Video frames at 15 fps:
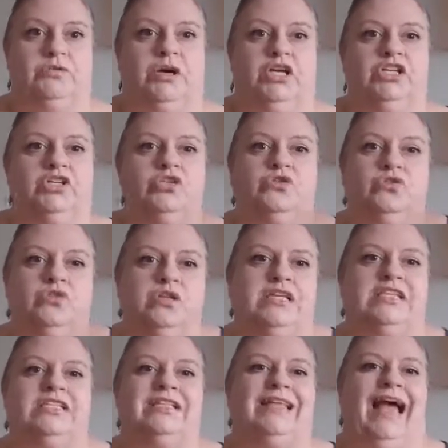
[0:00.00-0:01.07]
Are you drawn
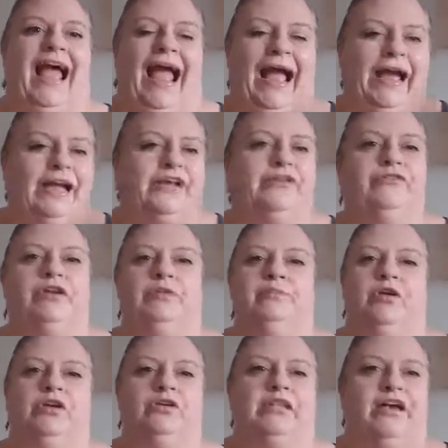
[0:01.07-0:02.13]
into that angry
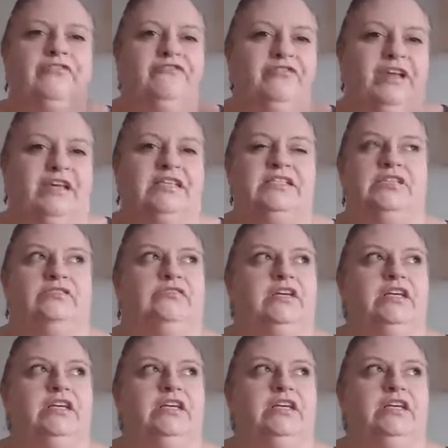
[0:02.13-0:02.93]
mode, that phase of,